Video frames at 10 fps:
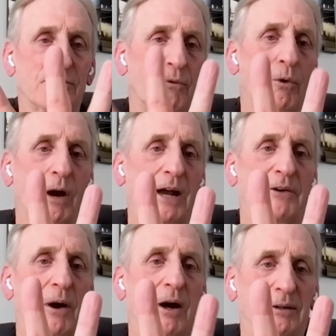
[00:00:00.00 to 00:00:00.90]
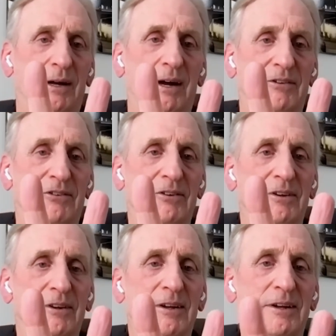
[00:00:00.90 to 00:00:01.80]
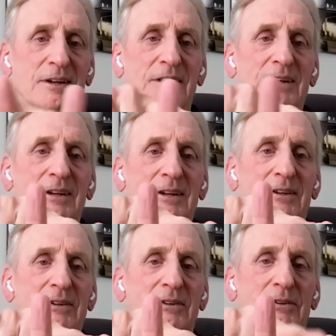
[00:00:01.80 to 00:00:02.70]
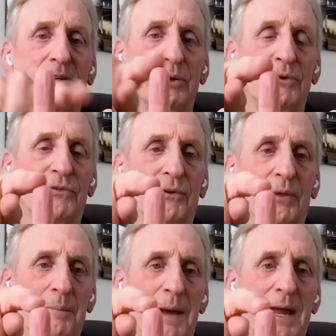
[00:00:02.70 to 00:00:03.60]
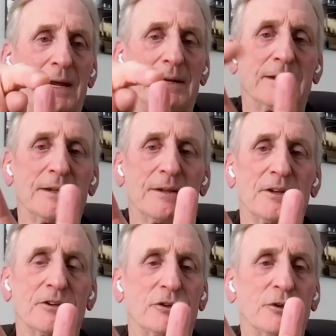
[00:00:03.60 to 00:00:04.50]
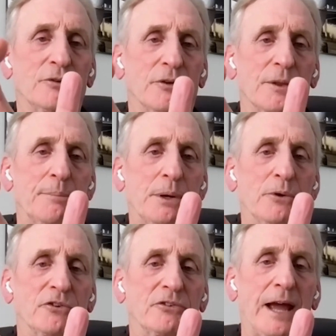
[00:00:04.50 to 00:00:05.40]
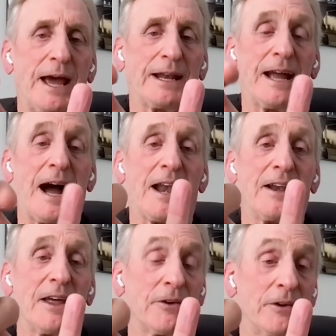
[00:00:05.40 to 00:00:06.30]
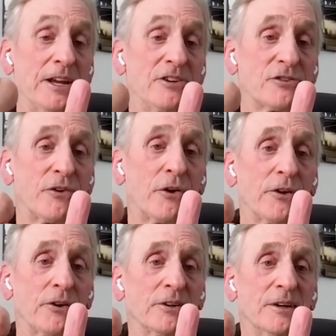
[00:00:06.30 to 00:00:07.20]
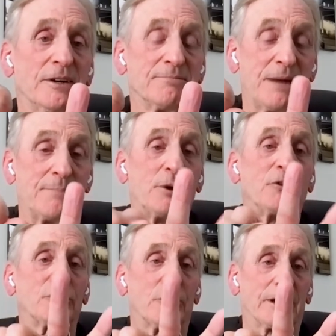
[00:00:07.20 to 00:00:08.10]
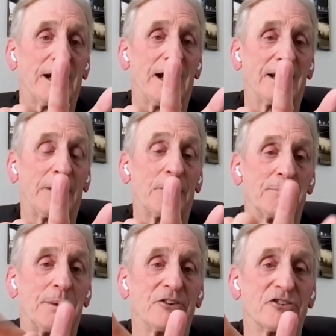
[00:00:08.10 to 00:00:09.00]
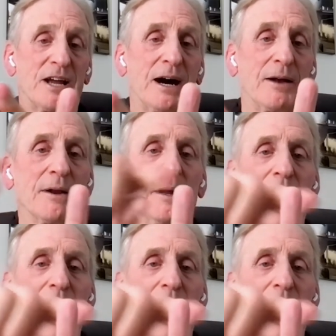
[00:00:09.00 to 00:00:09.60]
4 hydraulic lines, 2 for the main, 2 for the boost. Had it gone another inch further, my boost would have gone, I would have punched out.